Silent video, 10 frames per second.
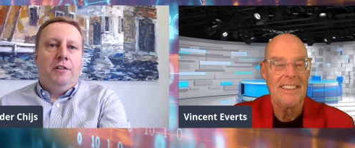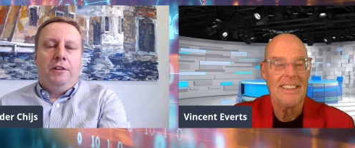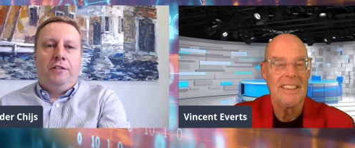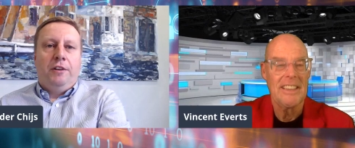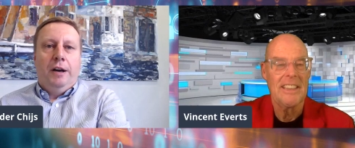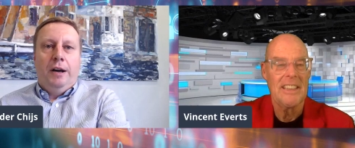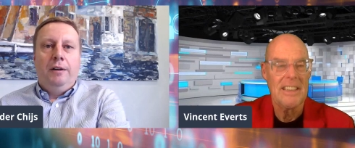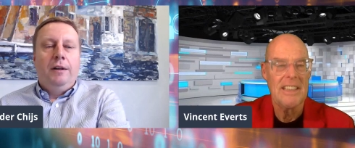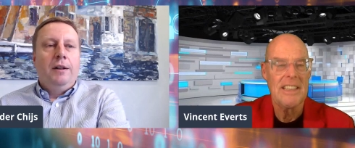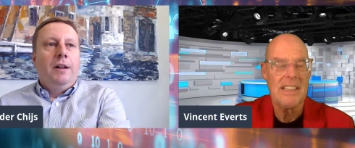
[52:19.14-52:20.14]
Speaker 1: It's
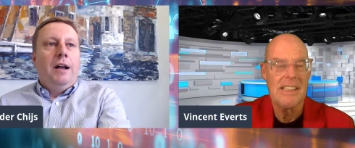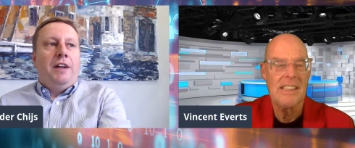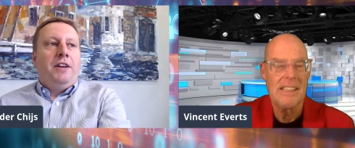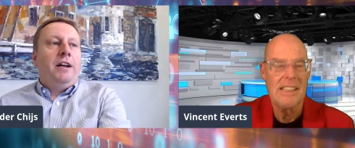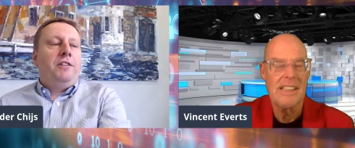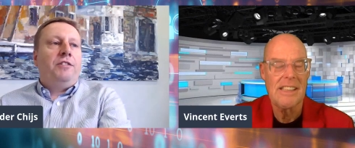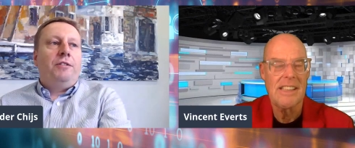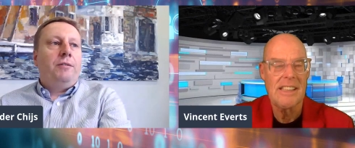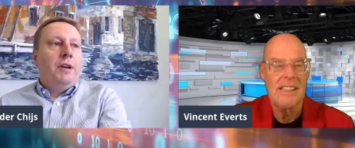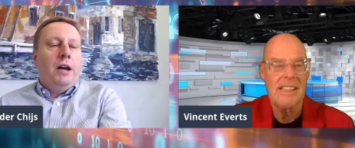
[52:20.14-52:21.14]
uh, I think it's
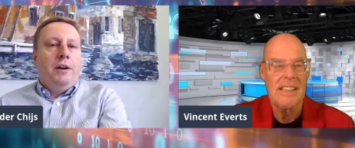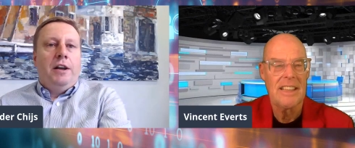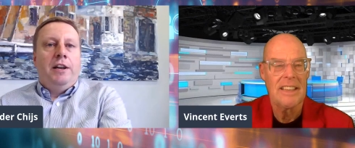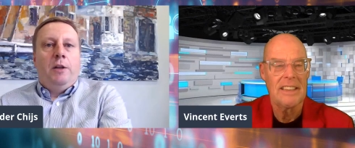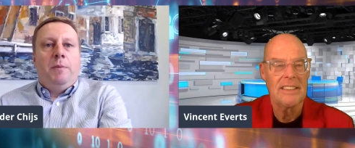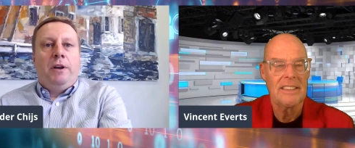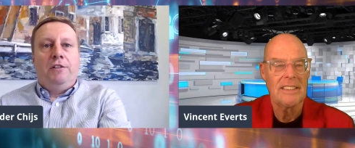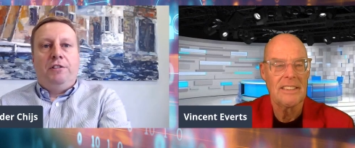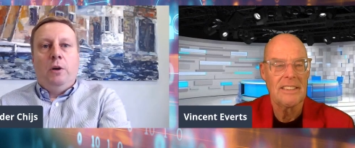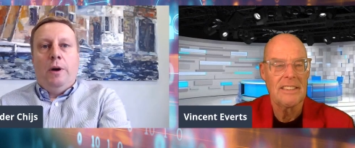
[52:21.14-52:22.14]
you know they did it
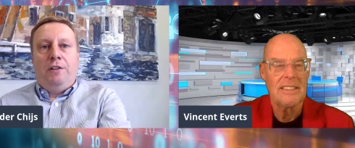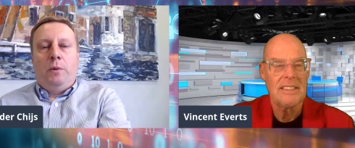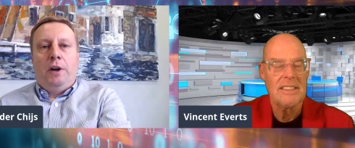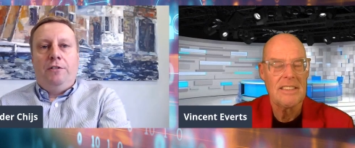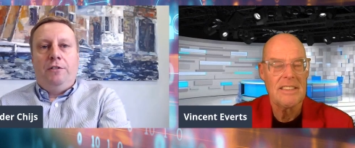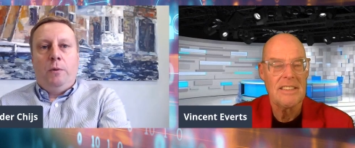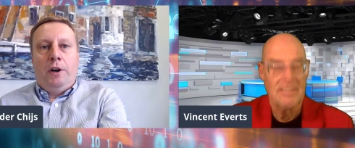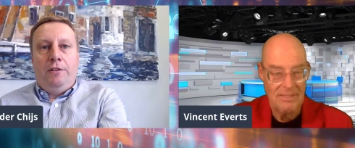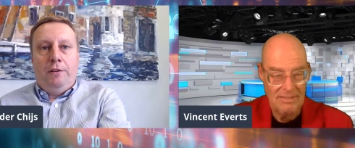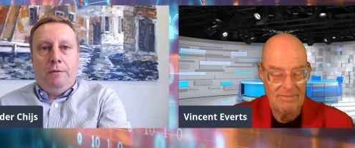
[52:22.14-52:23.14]
because the U.S. wanted to,
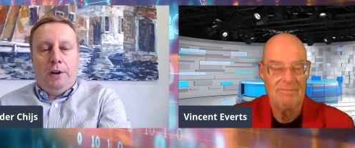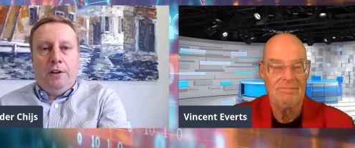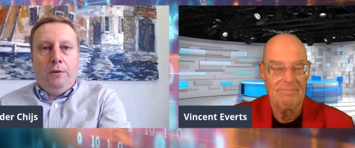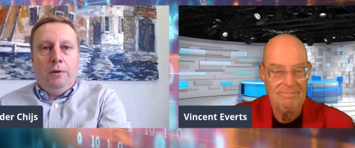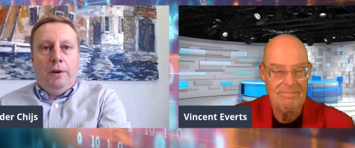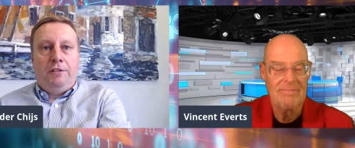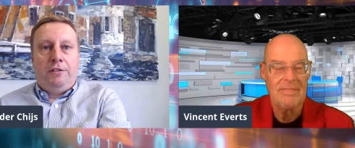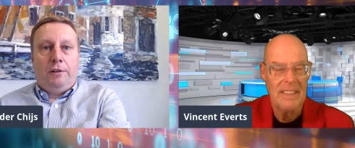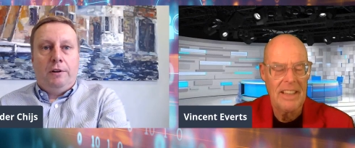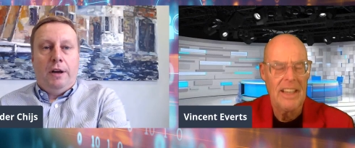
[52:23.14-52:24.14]
wanted to, wanted to arrest
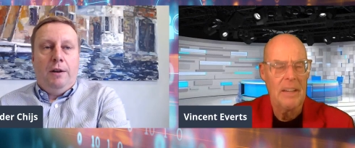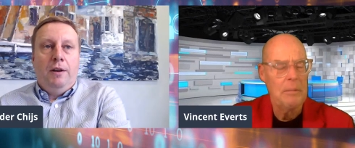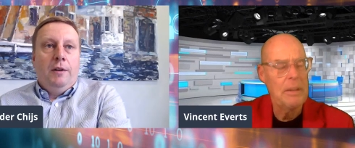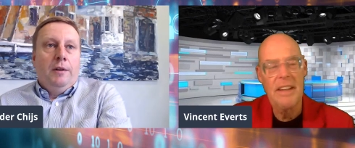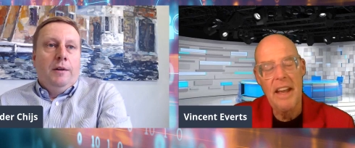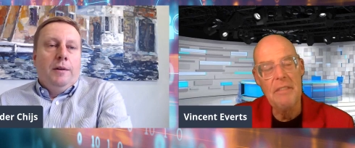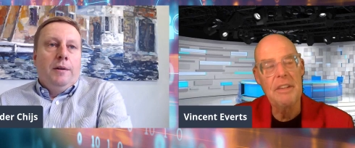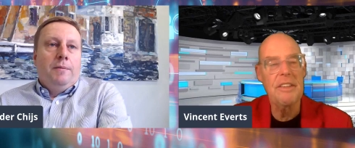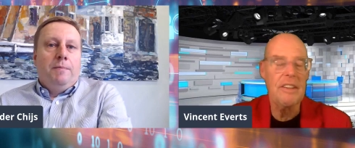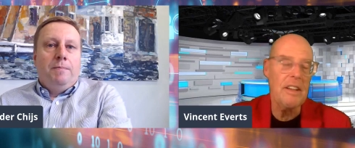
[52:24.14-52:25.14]
her and but they
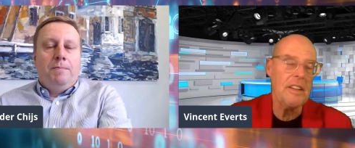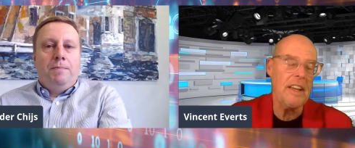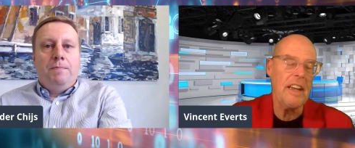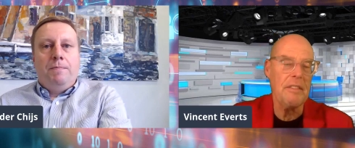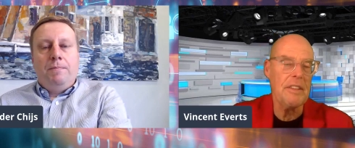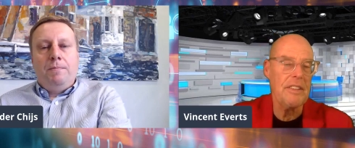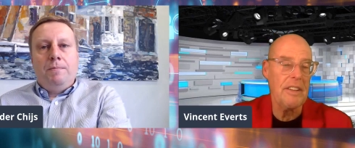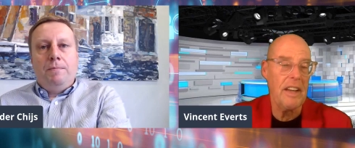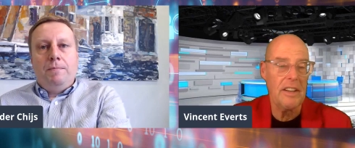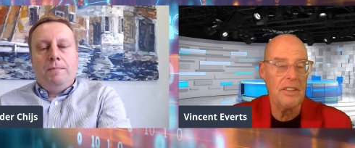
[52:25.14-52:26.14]
haven't
Speaker 2: uh, they haven't
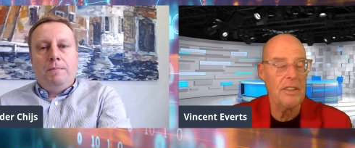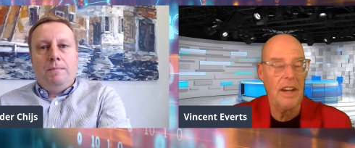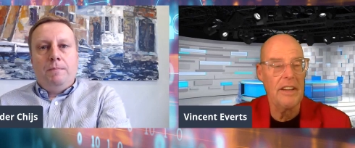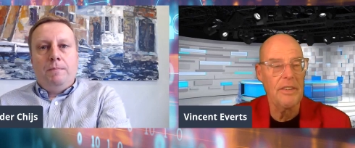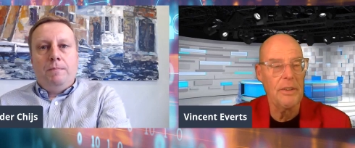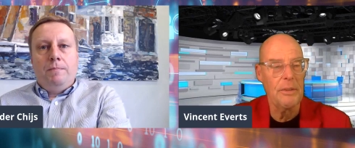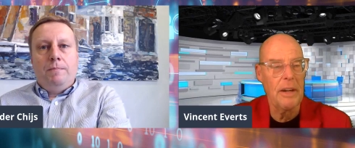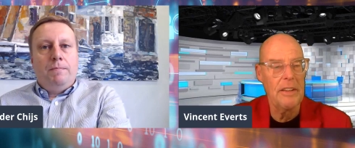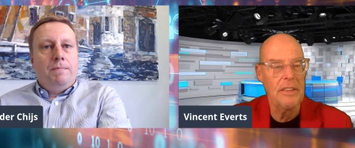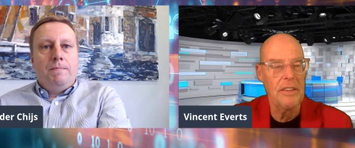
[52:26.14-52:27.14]
uh, extradited her,
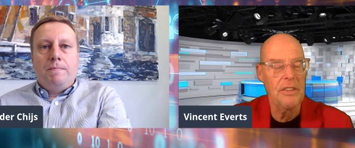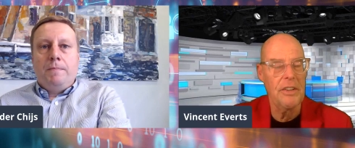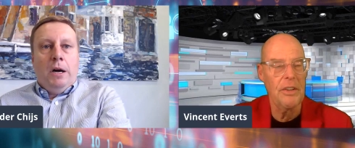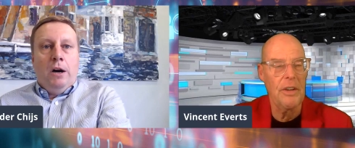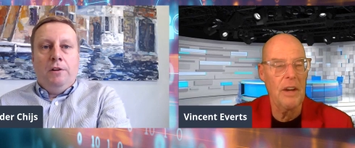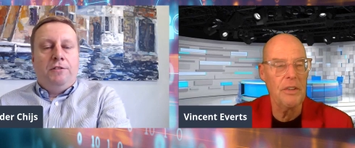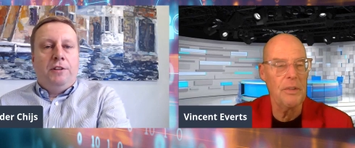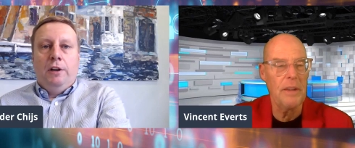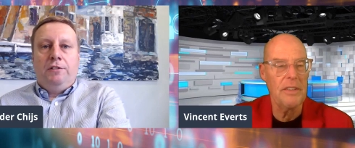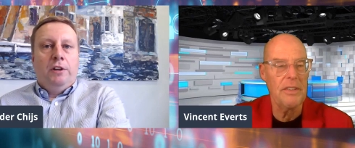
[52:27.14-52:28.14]
right? She's still no, uh,
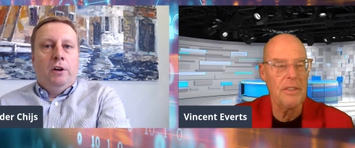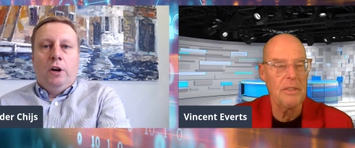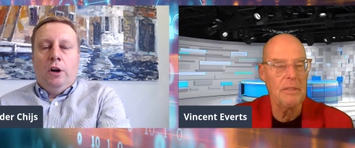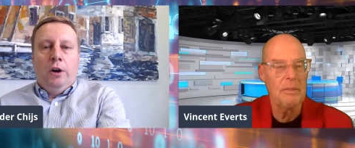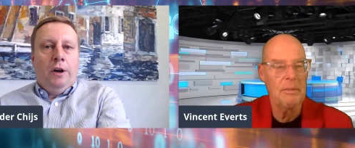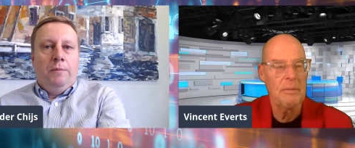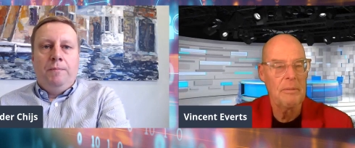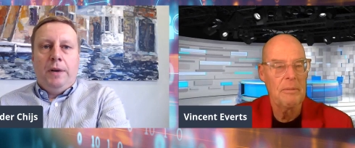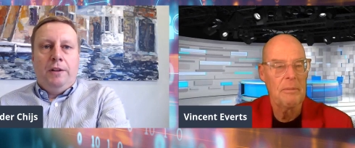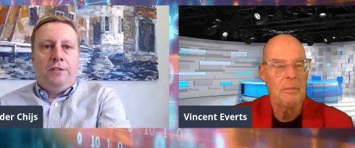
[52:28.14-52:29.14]
Speaker 1: it's still going on.
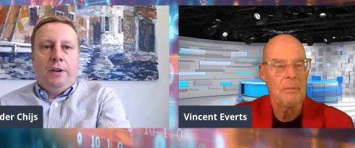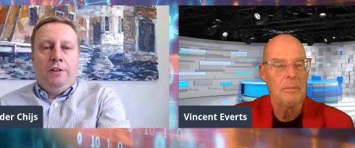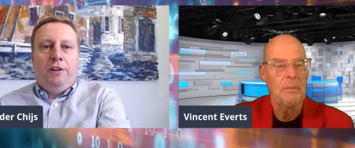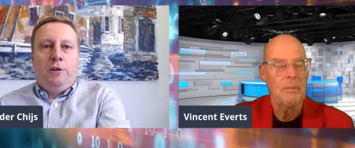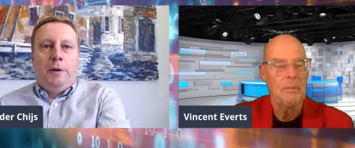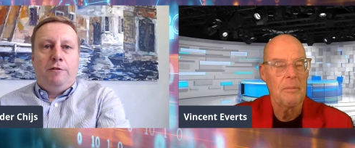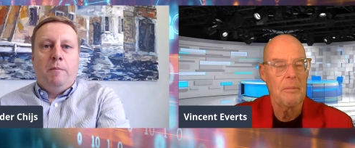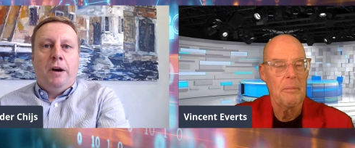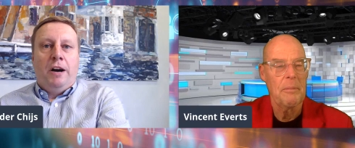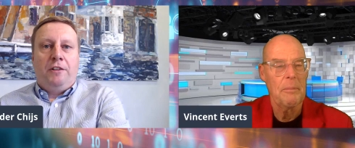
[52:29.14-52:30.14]
It's uh, she's a bit of a
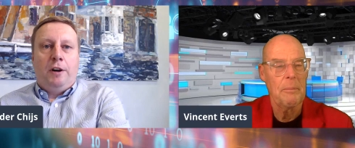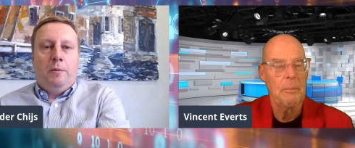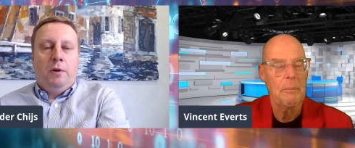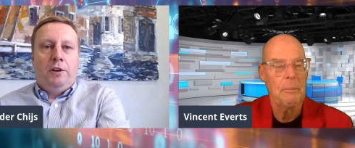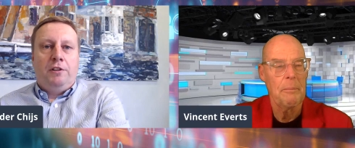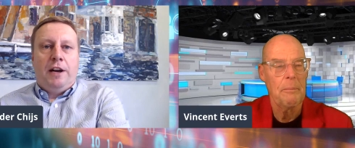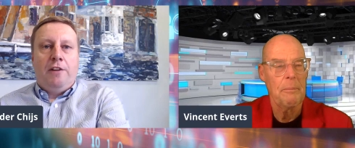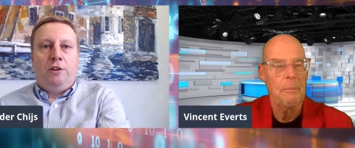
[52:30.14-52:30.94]
martyr among the Chinese